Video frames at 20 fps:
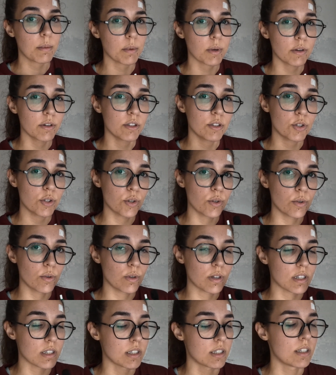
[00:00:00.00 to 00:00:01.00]
I'm going
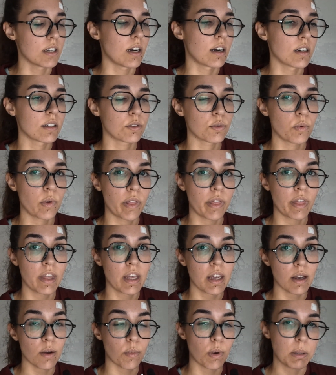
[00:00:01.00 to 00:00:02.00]
to start with
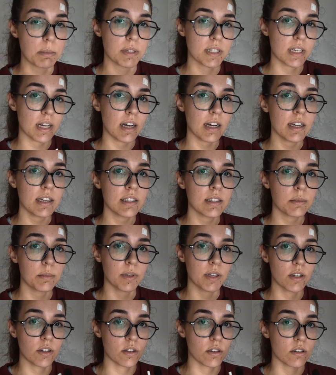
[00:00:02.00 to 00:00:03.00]
the website
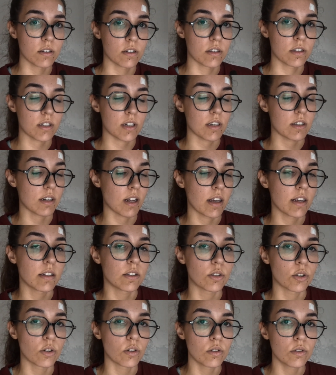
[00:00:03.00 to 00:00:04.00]
because, as I
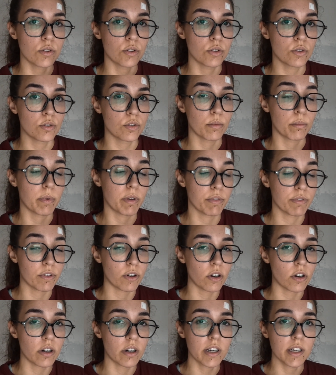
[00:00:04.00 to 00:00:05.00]
told you
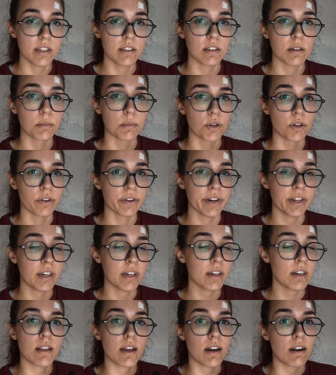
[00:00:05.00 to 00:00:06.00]
before in the
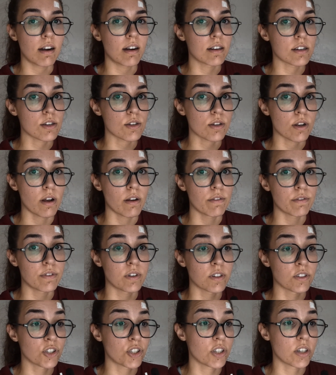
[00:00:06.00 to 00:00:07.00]
morning, there are some
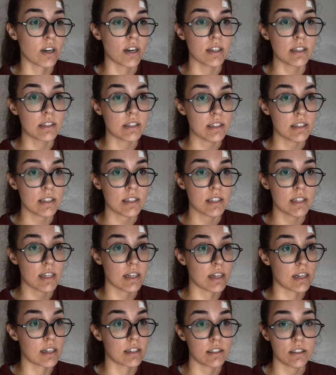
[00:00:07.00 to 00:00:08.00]
functionalities
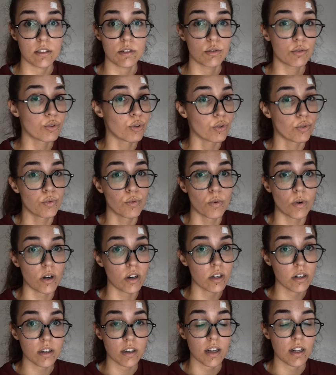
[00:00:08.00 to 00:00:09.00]
that don't
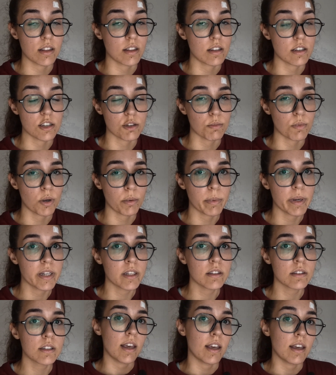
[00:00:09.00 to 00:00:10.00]
work at this
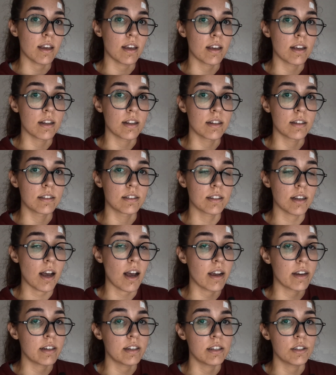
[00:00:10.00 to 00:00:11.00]
moment, and
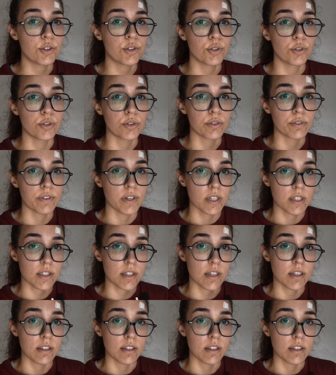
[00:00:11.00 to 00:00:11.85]
I need to fix